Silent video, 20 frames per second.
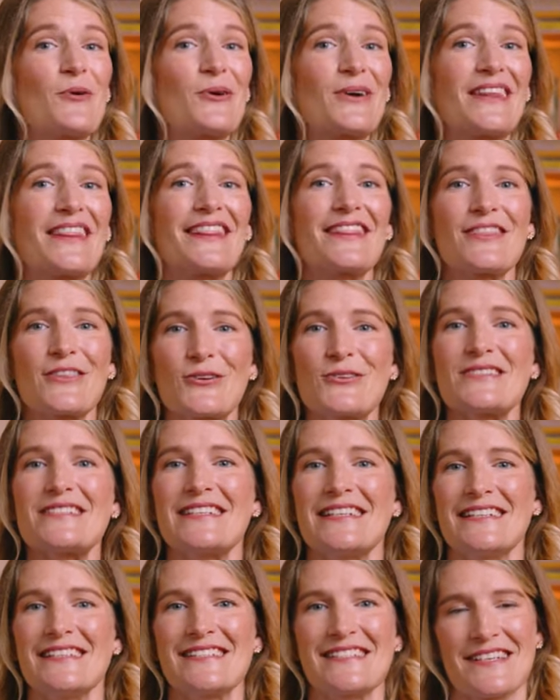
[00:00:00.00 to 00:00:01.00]
broken
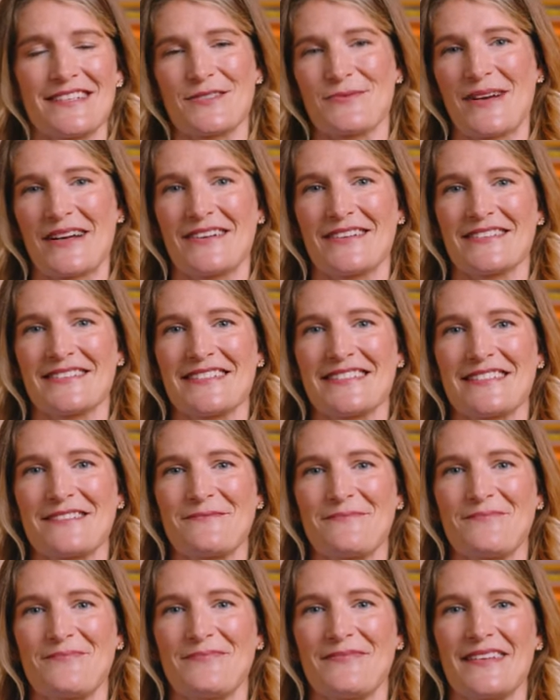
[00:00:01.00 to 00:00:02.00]
thirteen sales records.
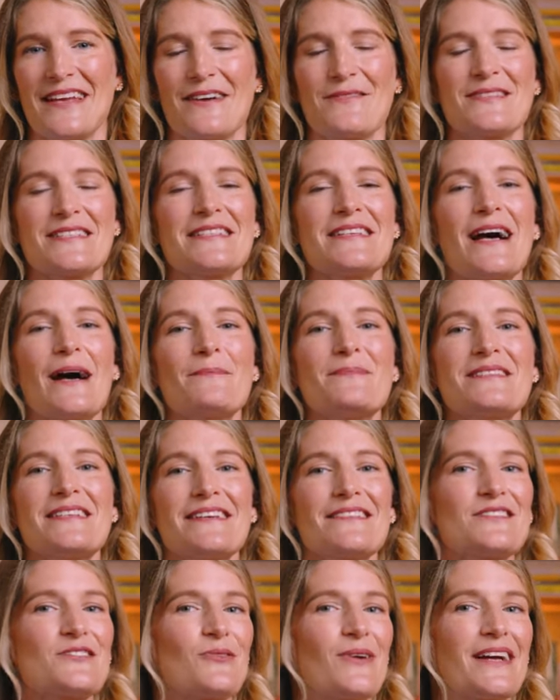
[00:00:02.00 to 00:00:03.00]
I was a top
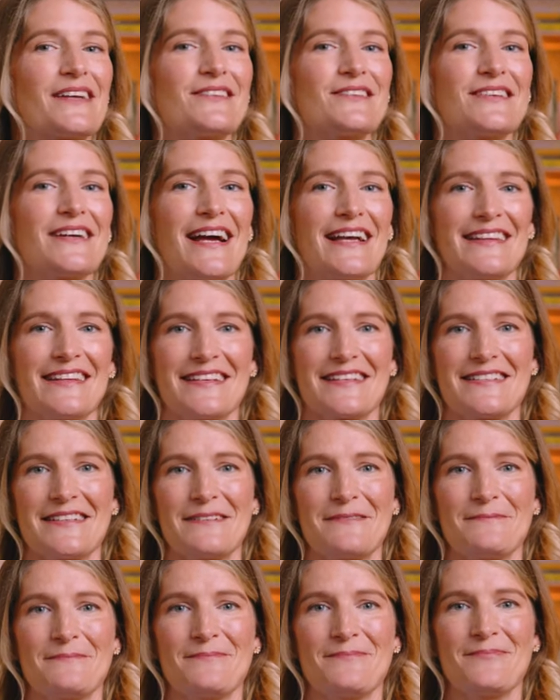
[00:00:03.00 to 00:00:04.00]
sales director at
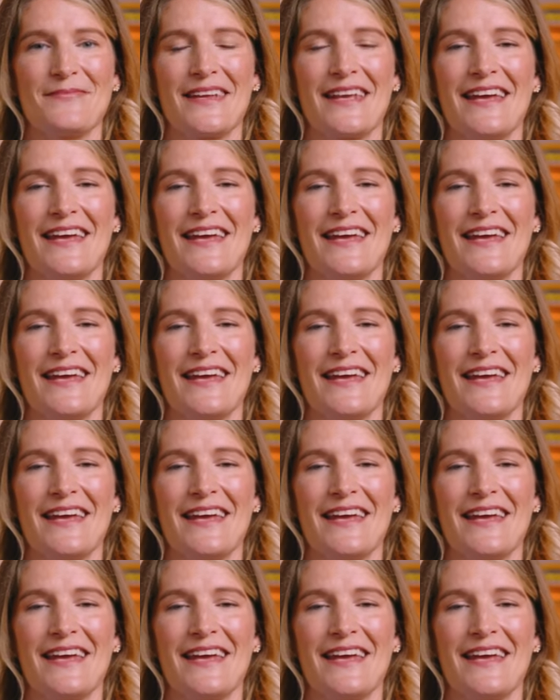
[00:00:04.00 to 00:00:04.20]
LinkedIn.